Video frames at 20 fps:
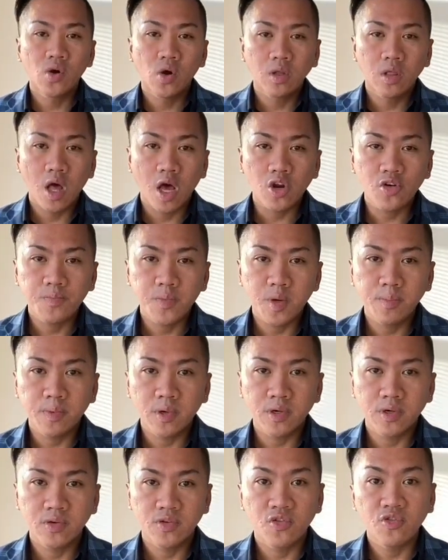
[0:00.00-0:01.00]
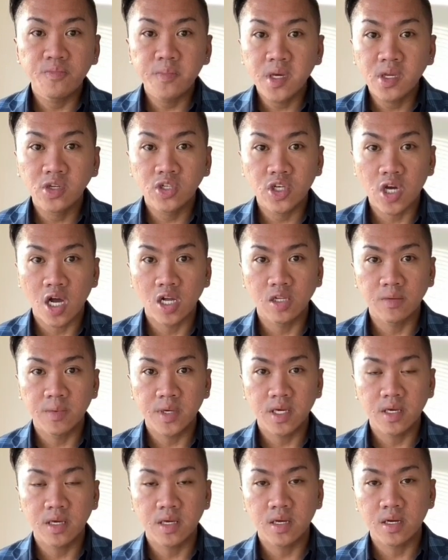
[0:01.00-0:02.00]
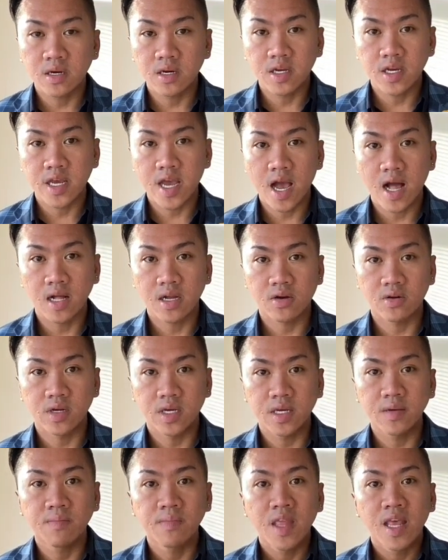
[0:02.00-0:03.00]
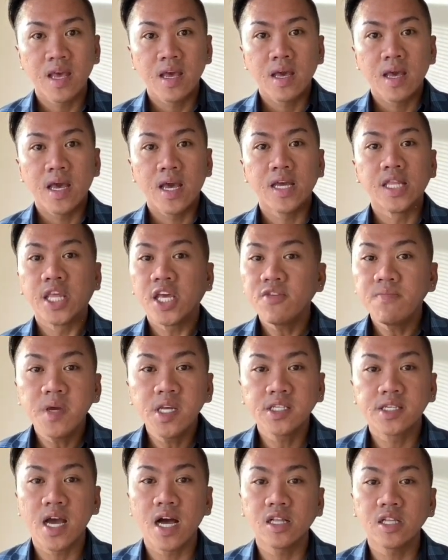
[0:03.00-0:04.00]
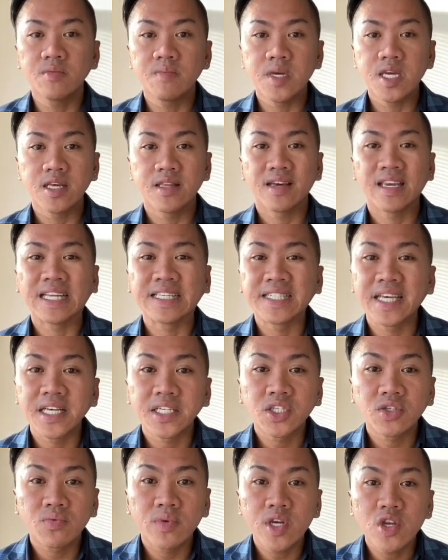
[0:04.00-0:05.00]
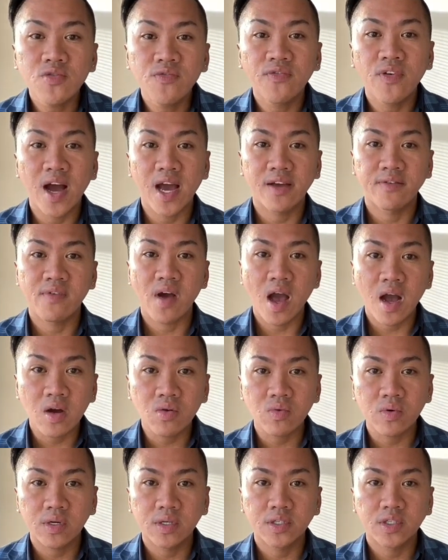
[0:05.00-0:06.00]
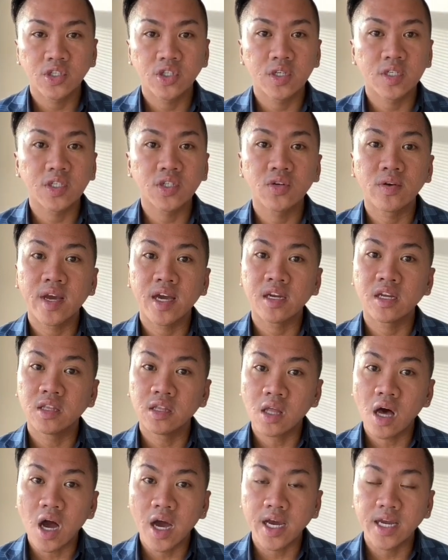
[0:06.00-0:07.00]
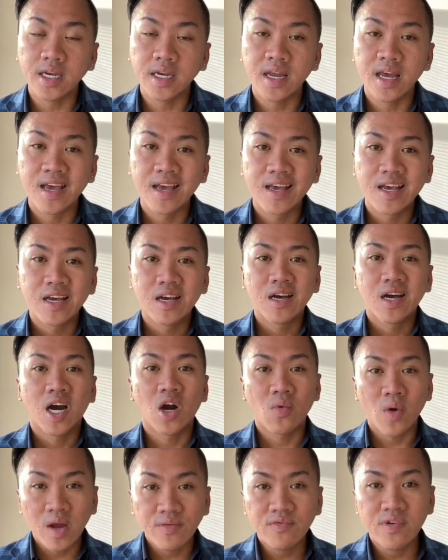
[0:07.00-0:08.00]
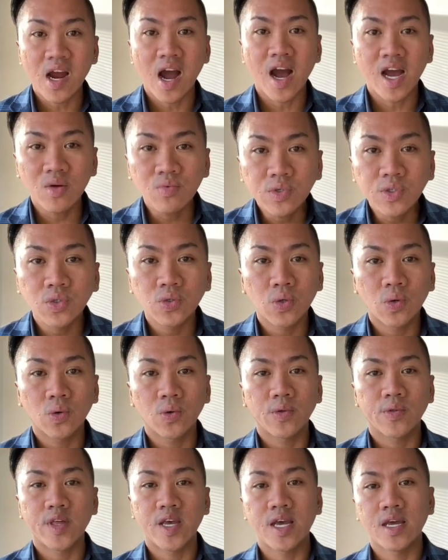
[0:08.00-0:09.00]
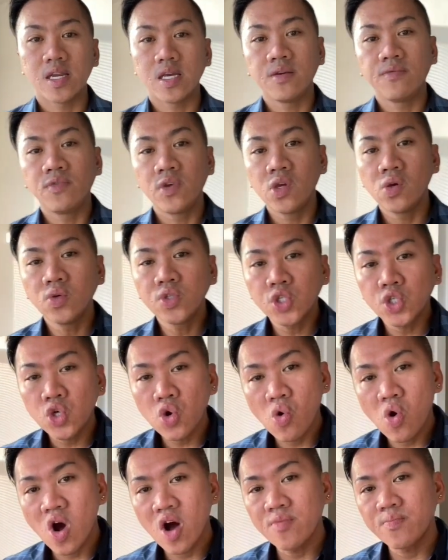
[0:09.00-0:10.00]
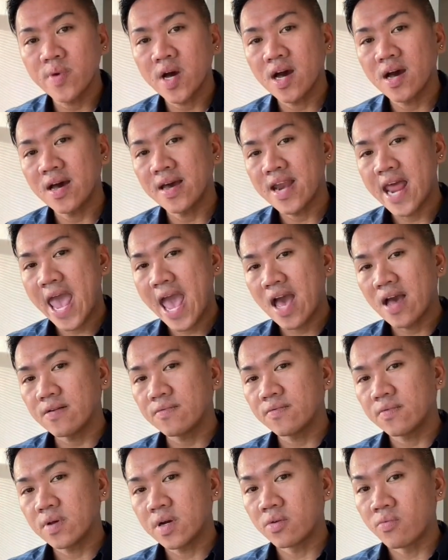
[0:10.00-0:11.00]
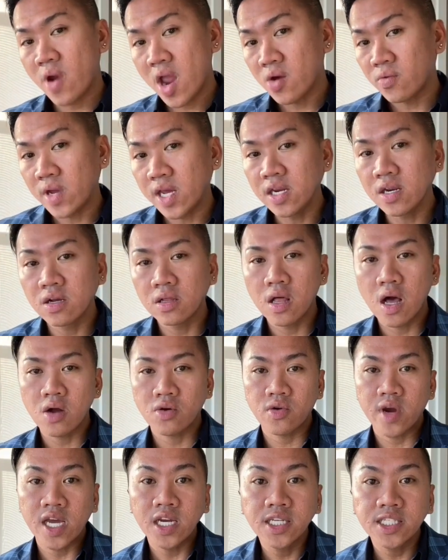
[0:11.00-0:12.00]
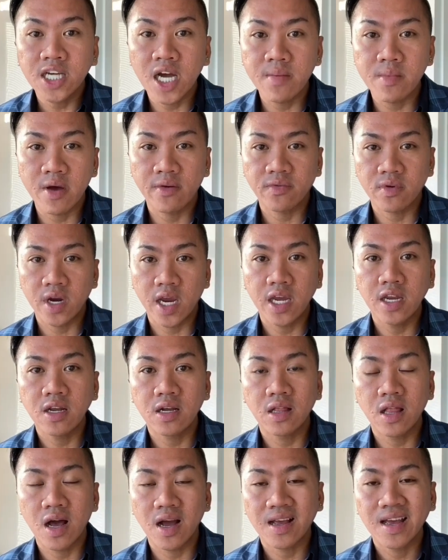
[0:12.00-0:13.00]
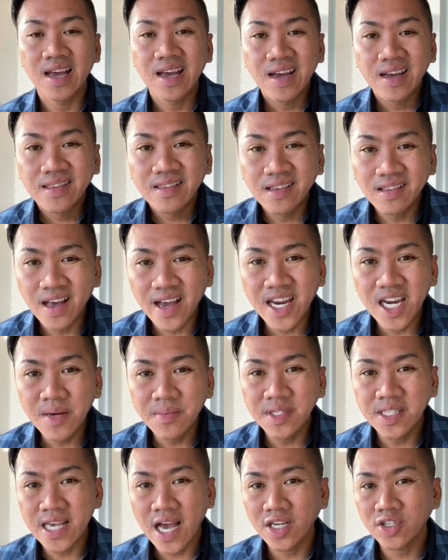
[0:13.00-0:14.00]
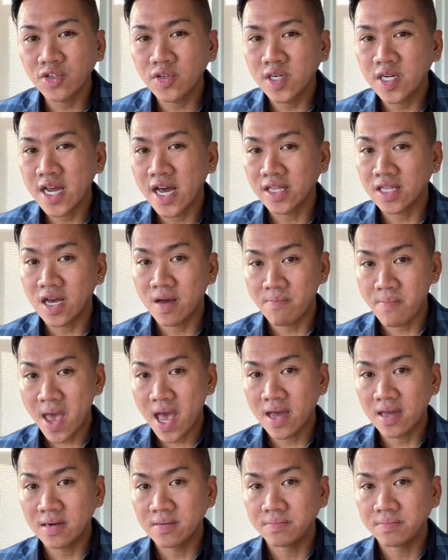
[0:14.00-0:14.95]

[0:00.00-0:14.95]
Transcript: a lot of people who've been to Jollibee here in Calgary and they've been telling me that it takes three to five hours just to get in line. However, I was told that if you show up at around 8 o'clock or anytime after 8 o'clock, the lineup is actually not that bad.